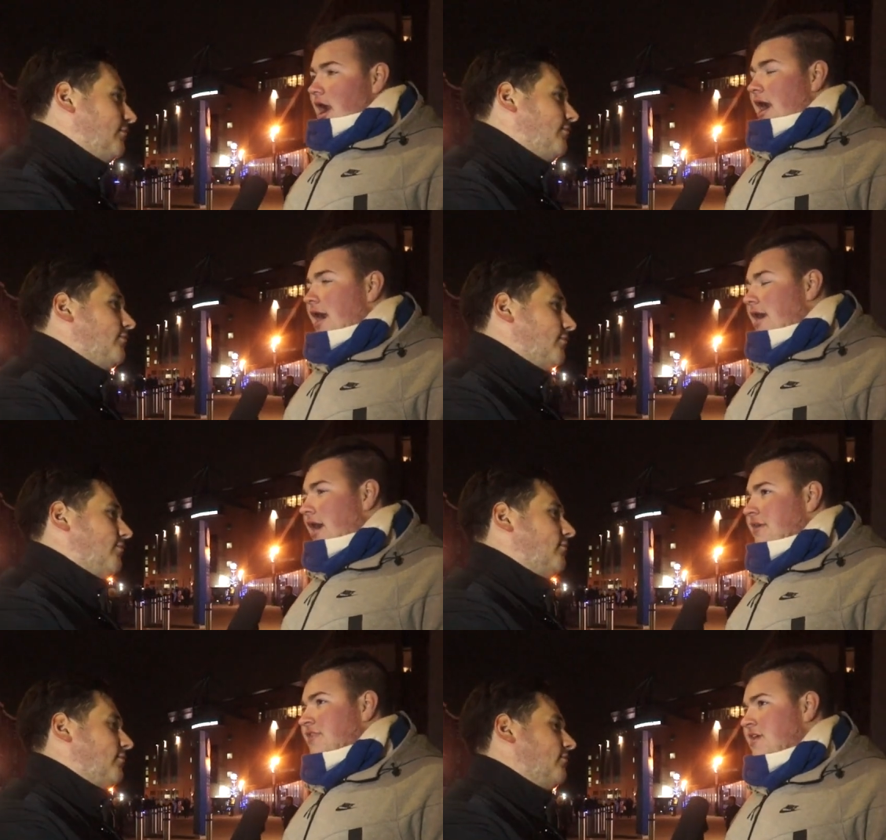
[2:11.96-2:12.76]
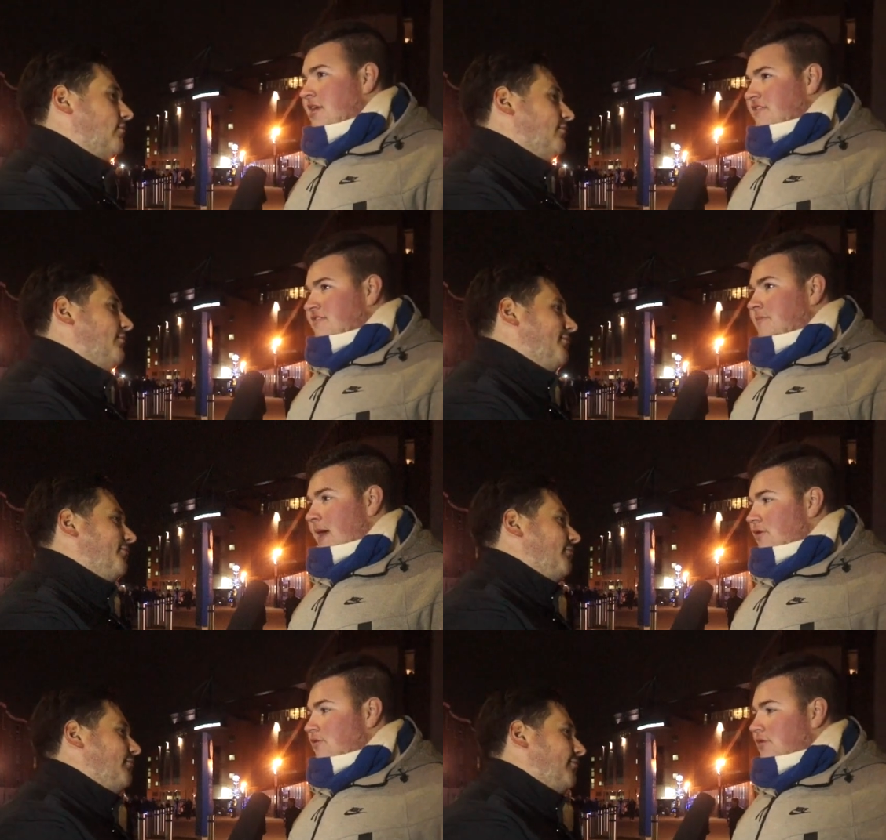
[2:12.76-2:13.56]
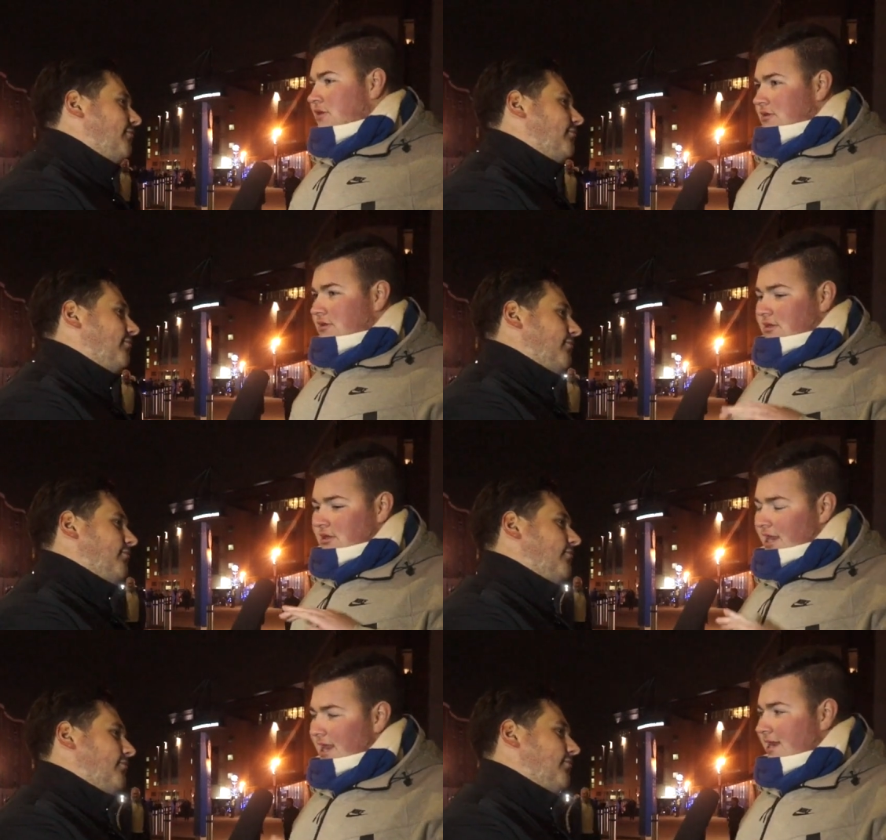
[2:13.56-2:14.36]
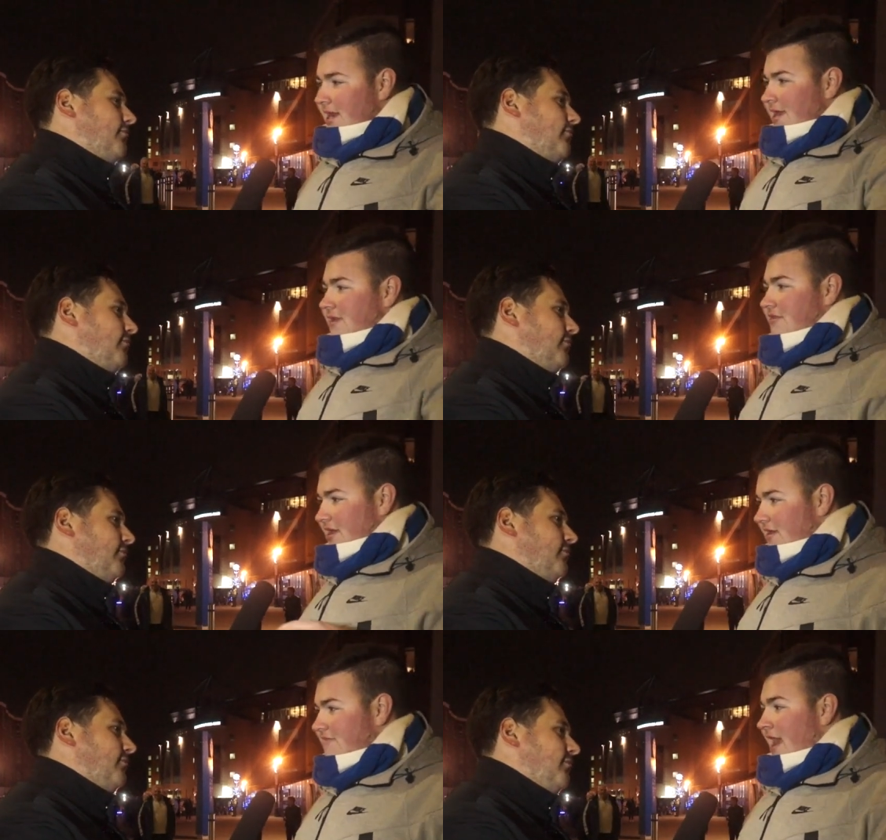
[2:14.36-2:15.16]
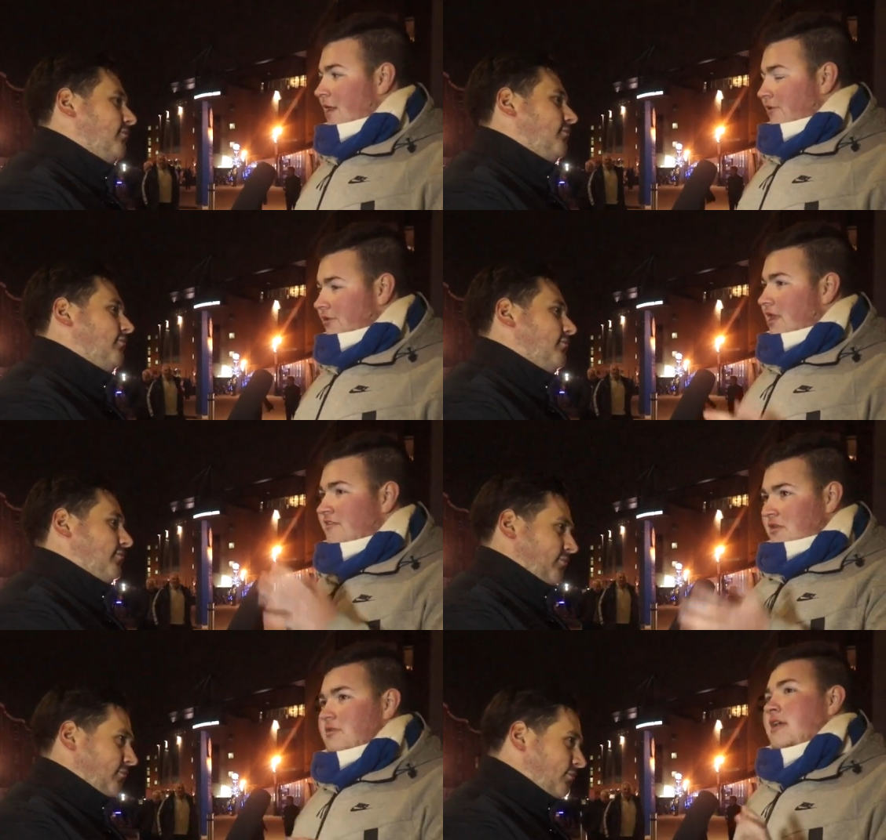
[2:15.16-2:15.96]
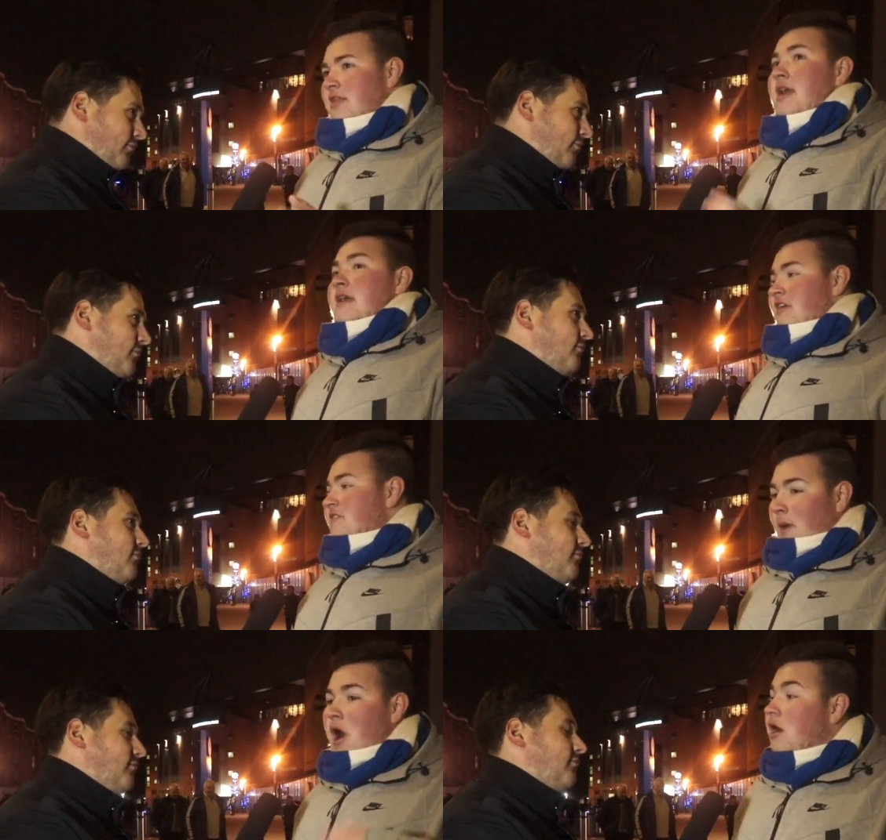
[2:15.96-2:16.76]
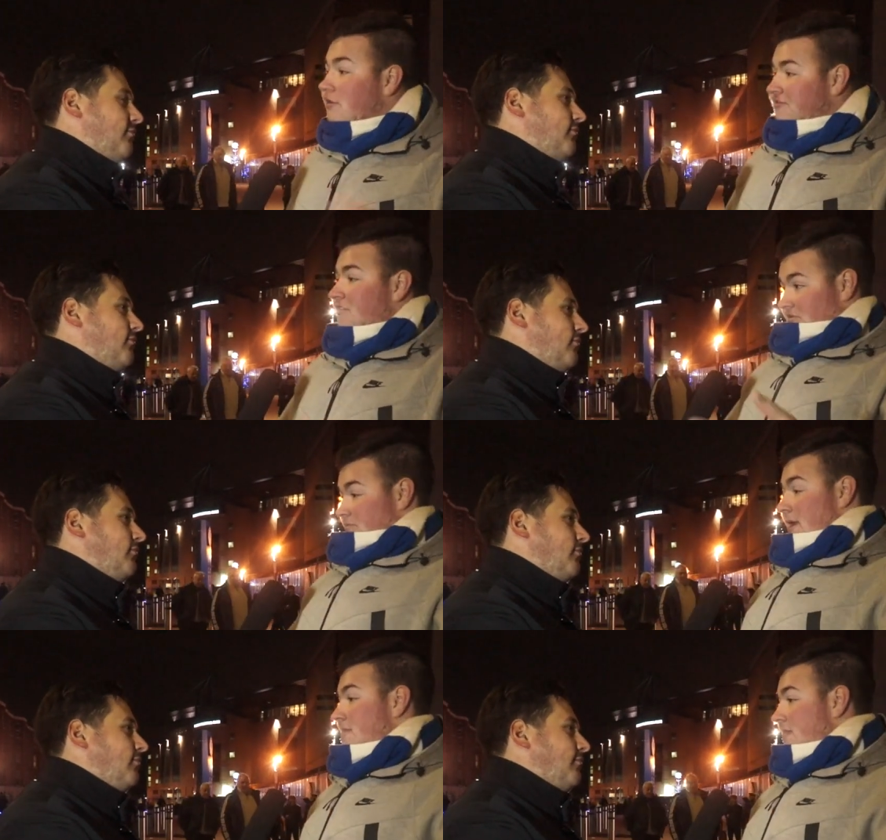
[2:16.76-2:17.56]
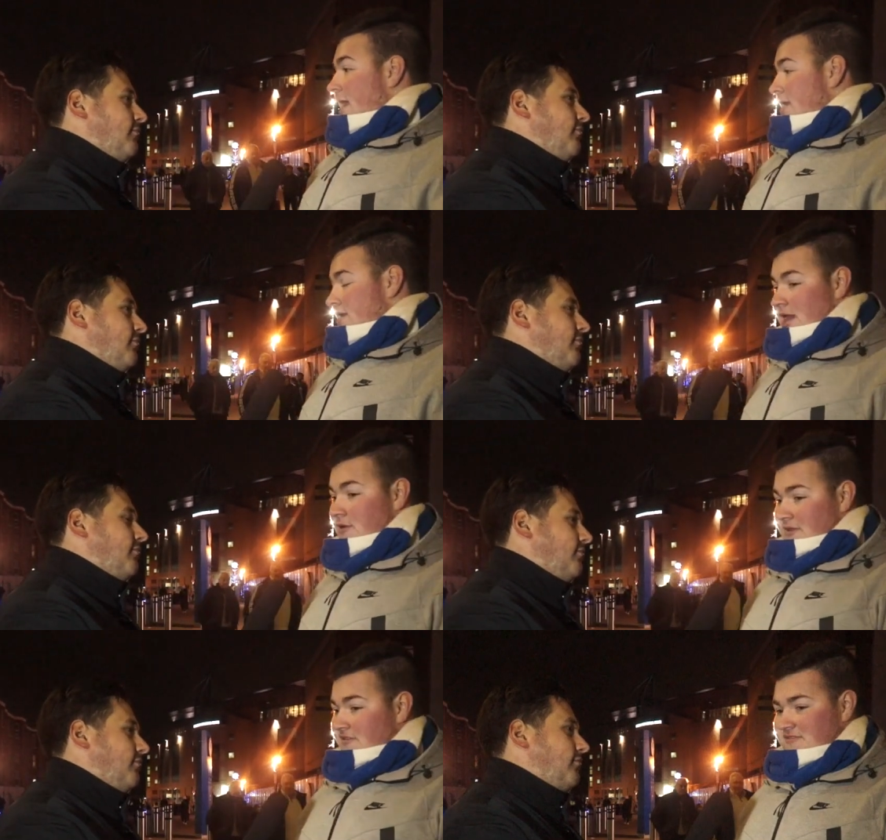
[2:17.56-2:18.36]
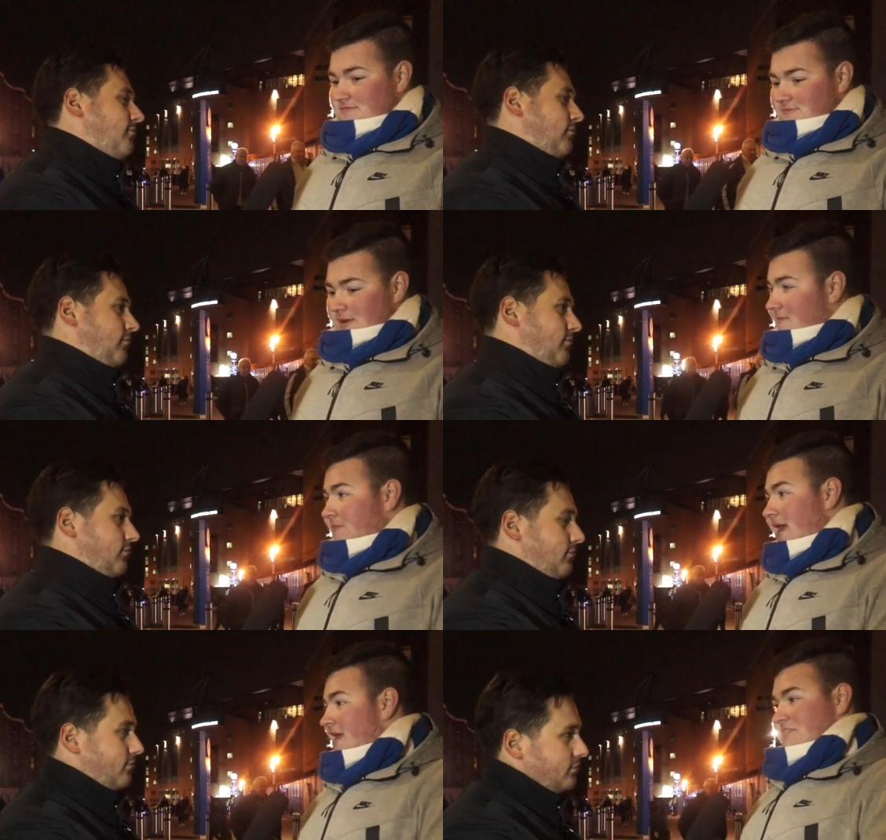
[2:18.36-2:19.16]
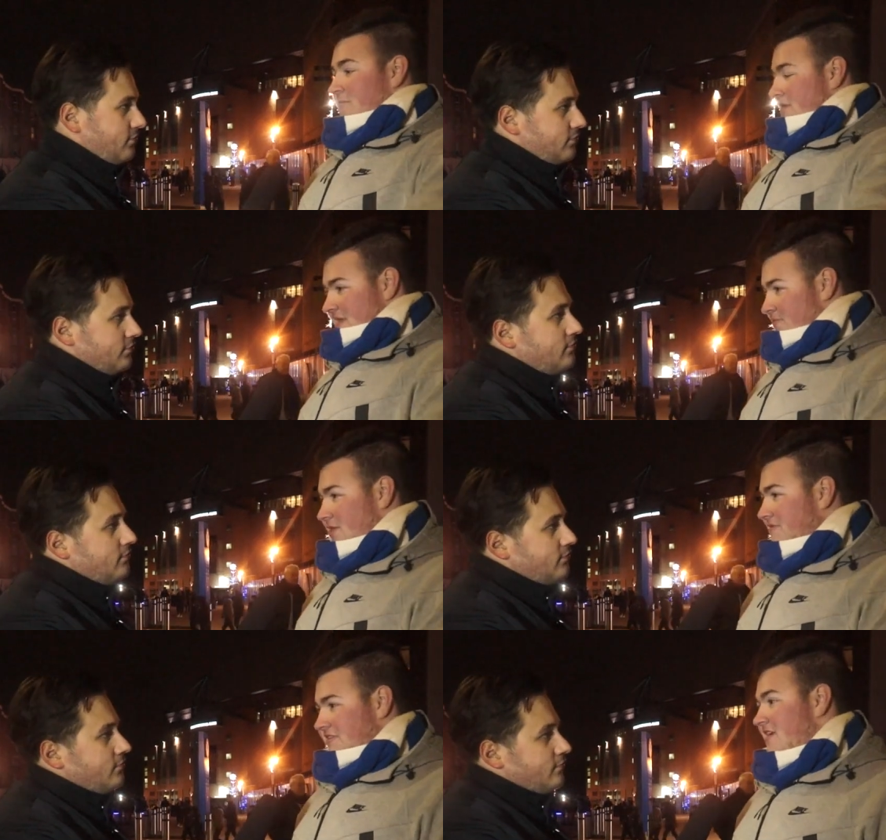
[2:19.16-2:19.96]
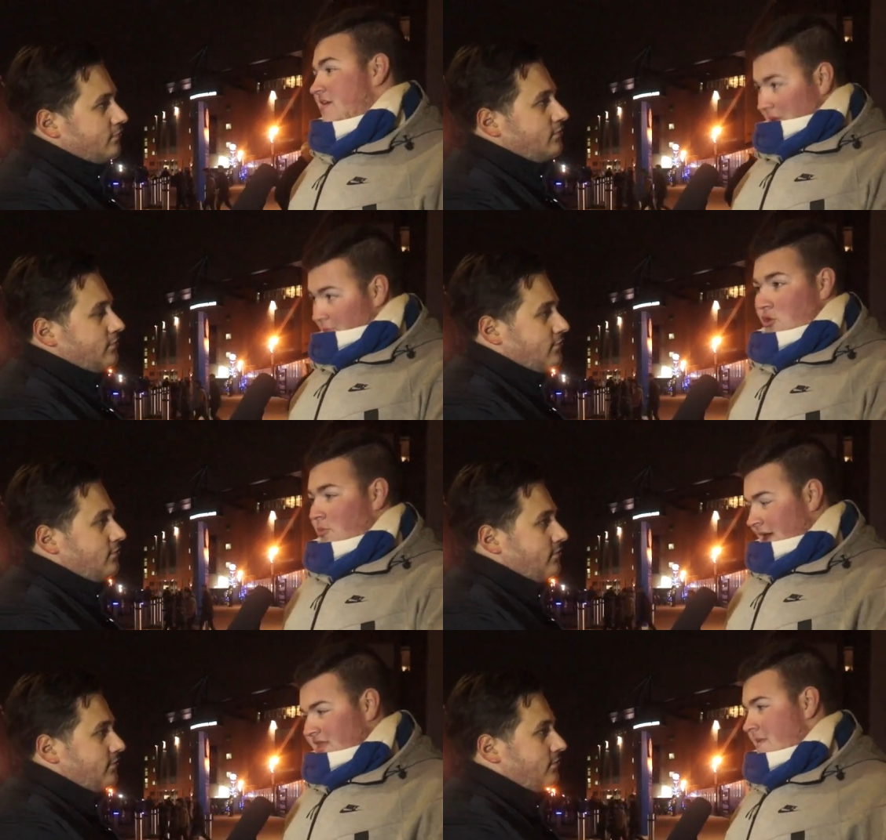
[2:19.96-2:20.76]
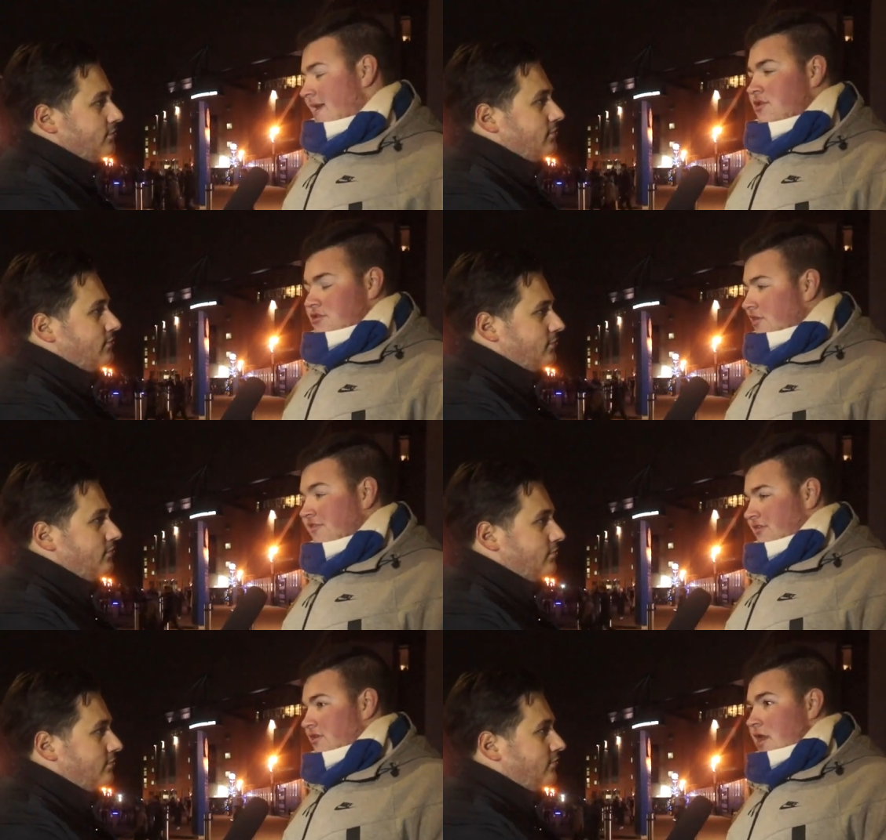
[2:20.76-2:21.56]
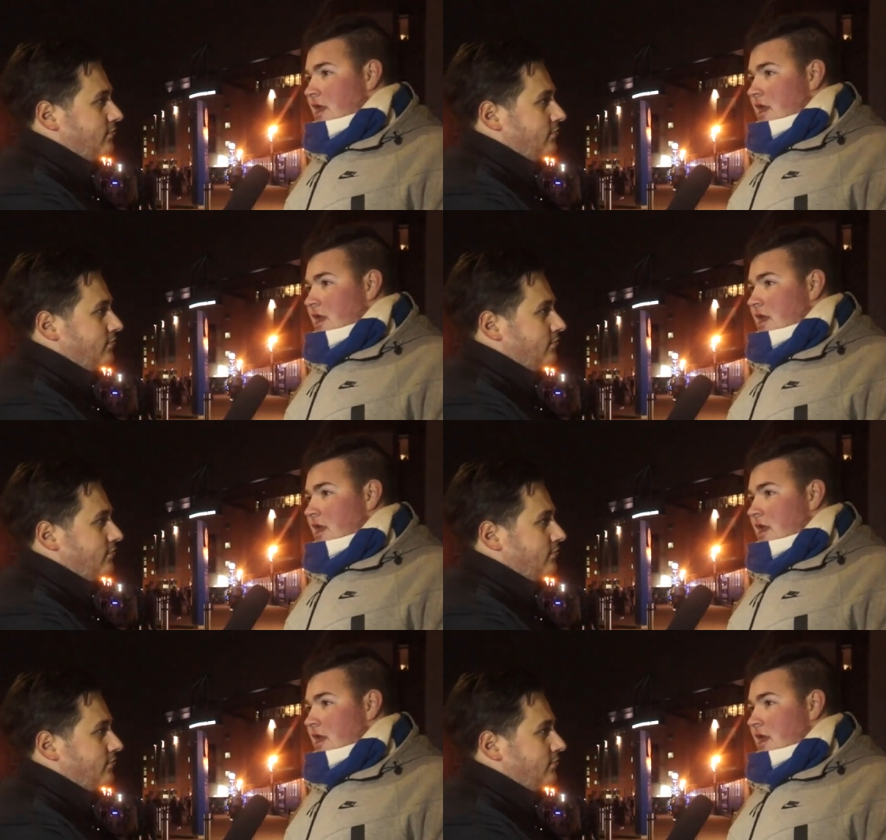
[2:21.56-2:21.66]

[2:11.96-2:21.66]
Speaker 1: I, I think it's about cleaning things out and there's a, there's past that's been there you know there's players that have been there previously and been brought by other managers and